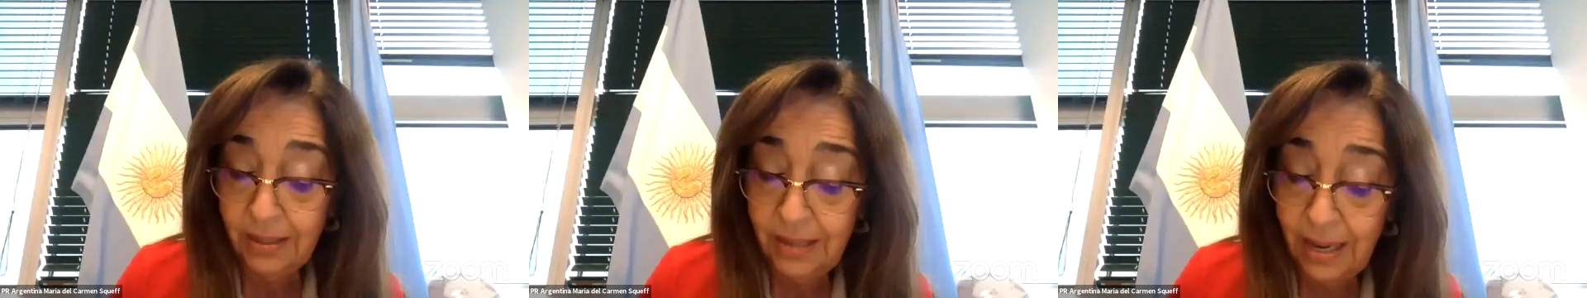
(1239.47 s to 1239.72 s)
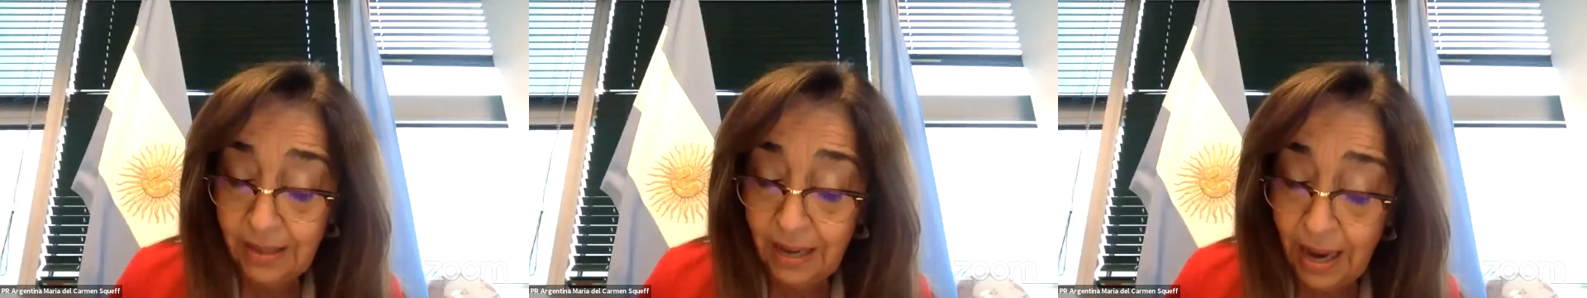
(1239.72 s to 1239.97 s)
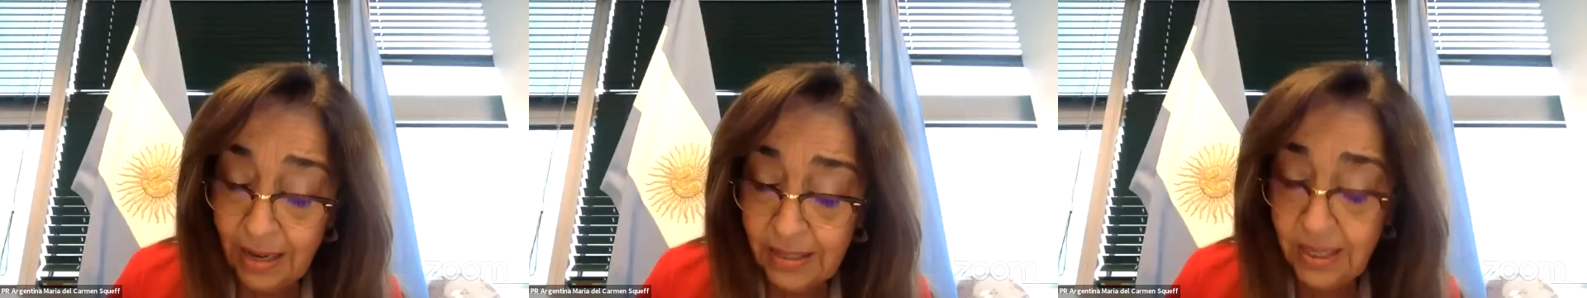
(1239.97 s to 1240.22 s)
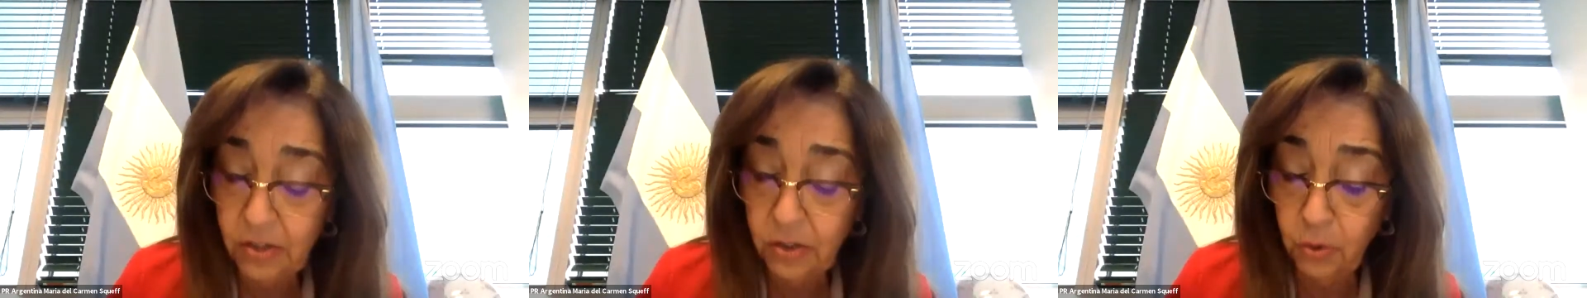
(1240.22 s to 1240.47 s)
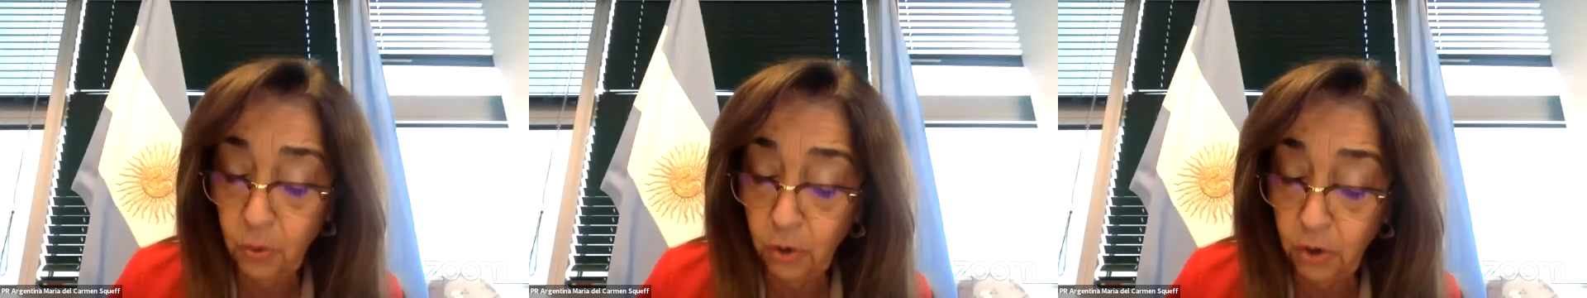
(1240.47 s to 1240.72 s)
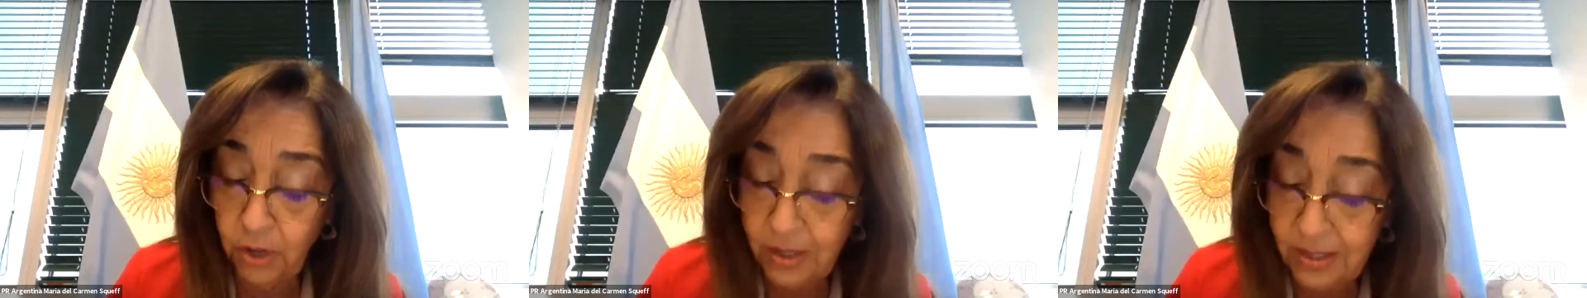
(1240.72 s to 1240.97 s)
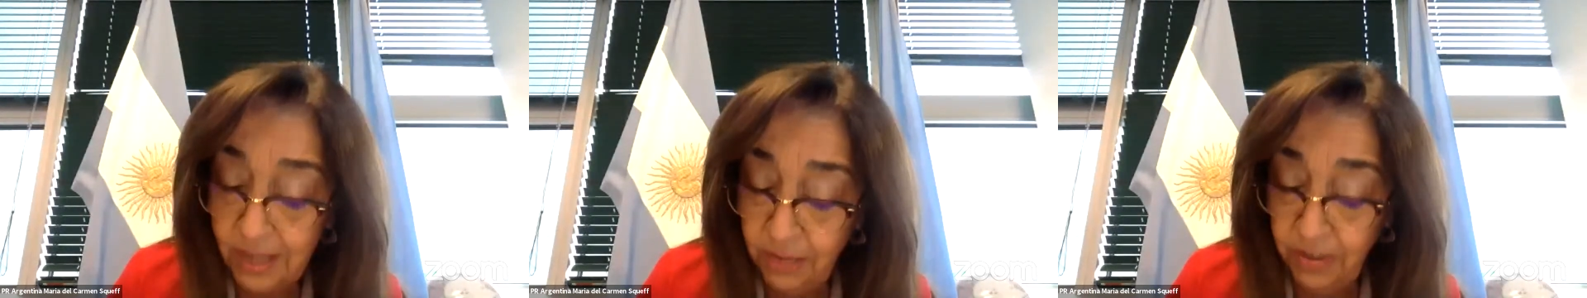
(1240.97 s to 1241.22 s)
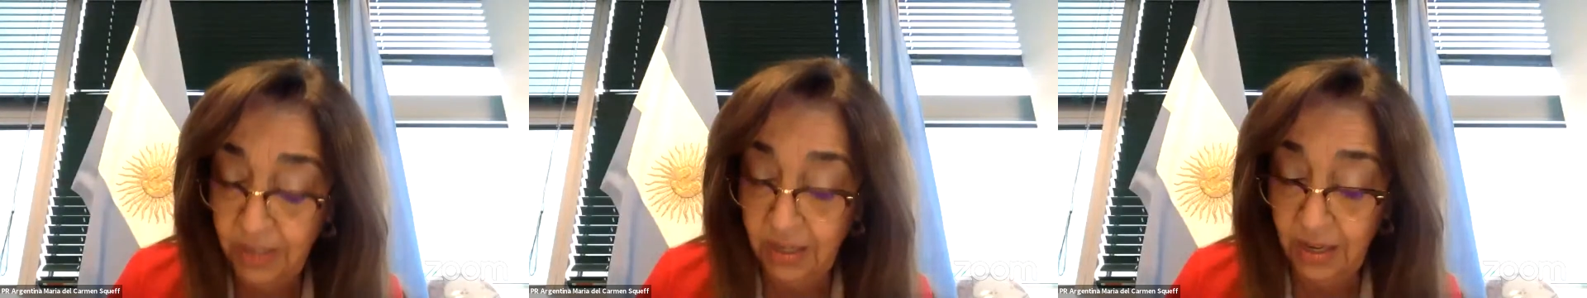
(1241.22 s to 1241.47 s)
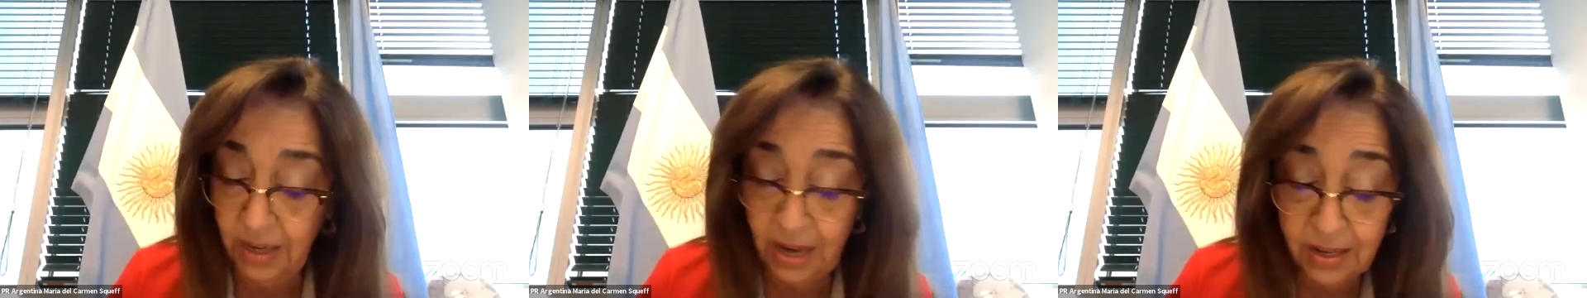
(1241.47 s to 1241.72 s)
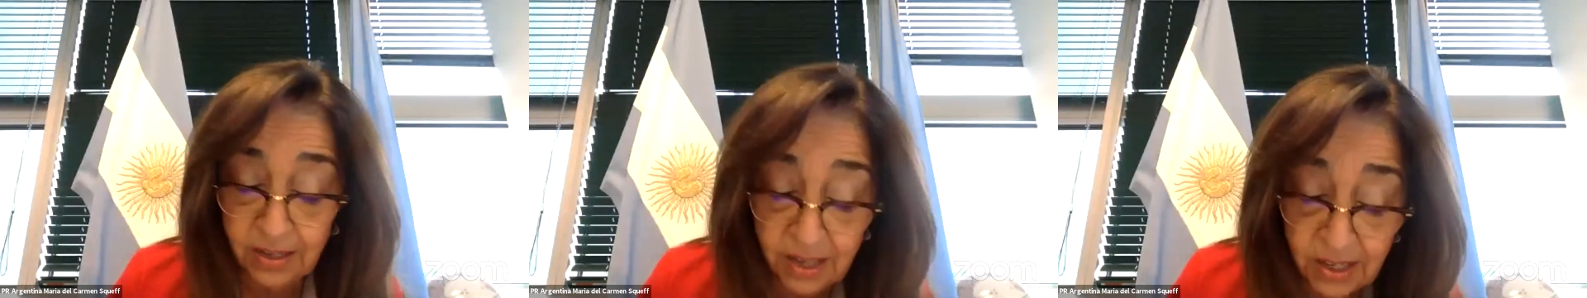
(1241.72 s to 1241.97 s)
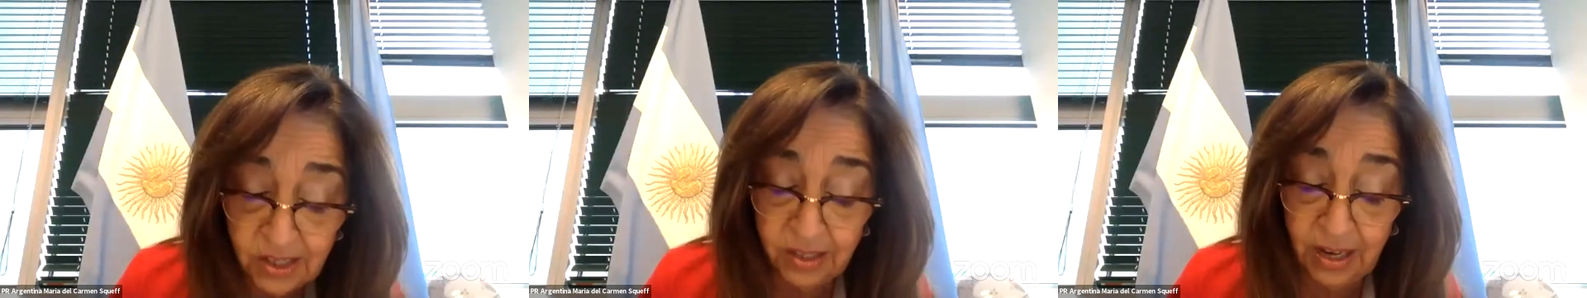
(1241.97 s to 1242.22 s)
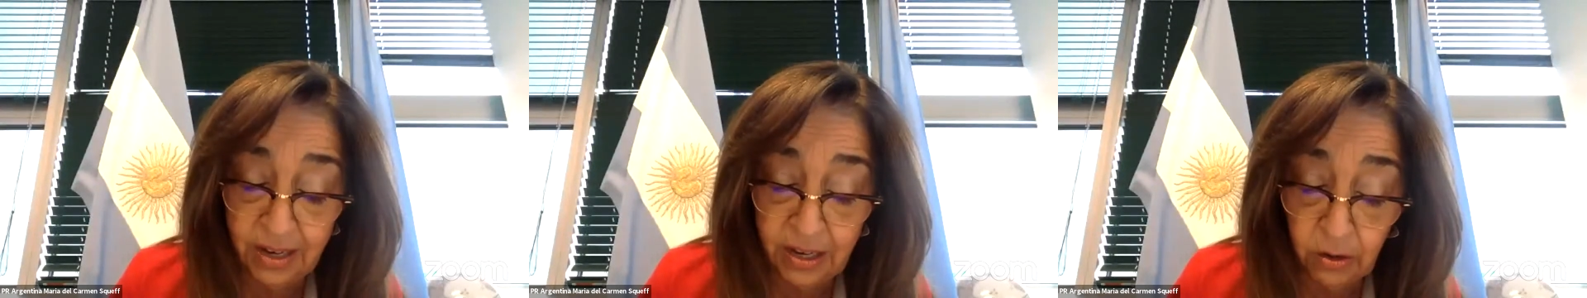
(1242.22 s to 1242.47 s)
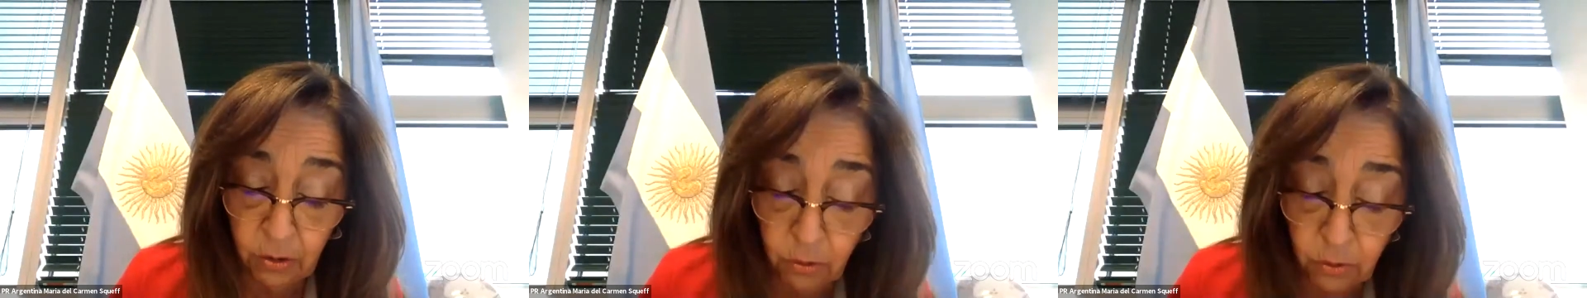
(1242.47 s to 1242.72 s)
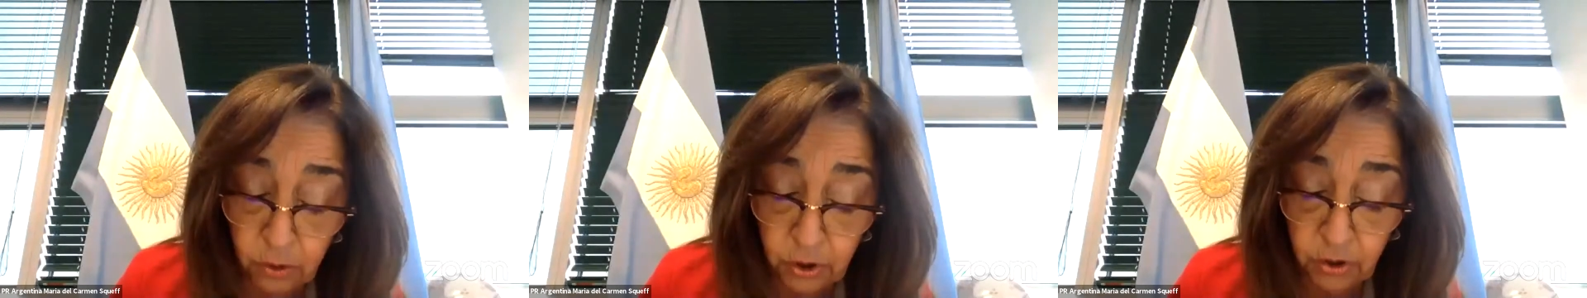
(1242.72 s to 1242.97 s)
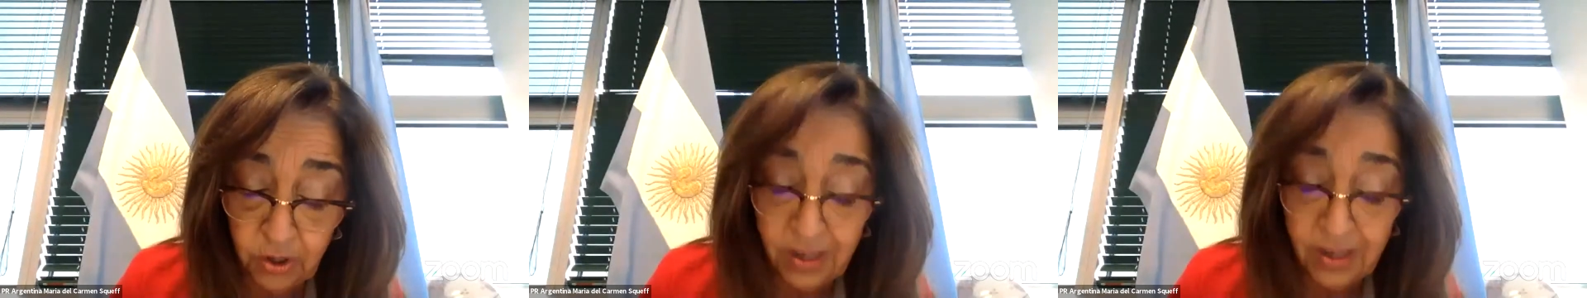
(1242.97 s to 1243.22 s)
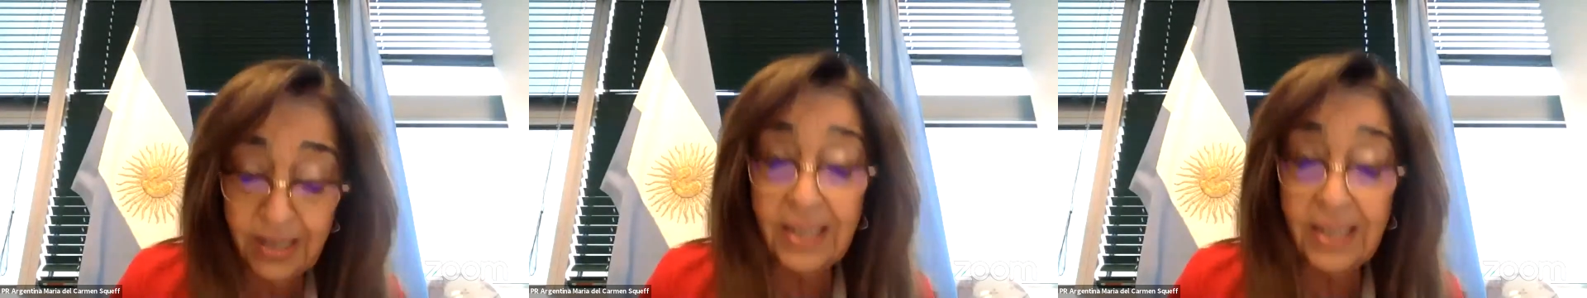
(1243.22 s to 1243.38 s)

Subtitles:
that access to connectivity and digital inclusion